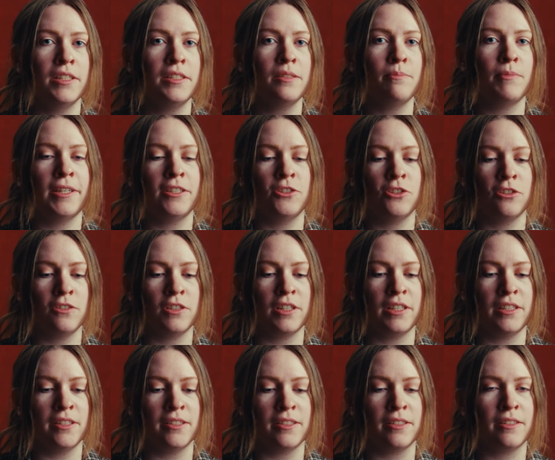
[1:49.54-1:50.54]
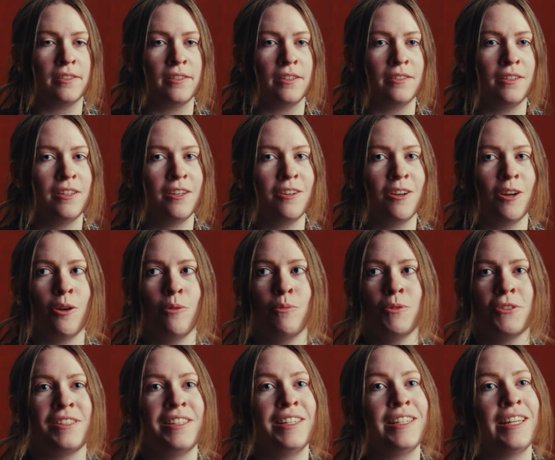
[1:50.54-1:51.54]
This major is
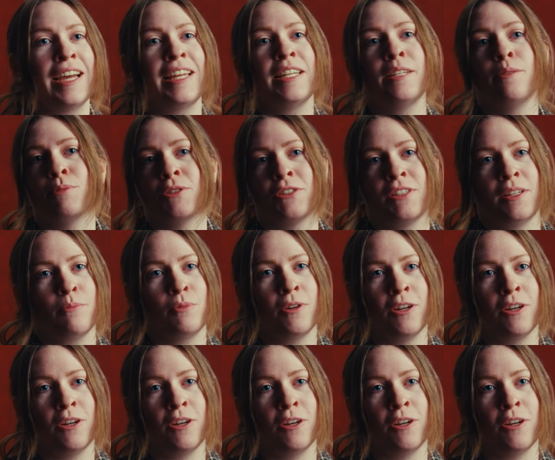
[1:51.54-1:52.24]
almost 90%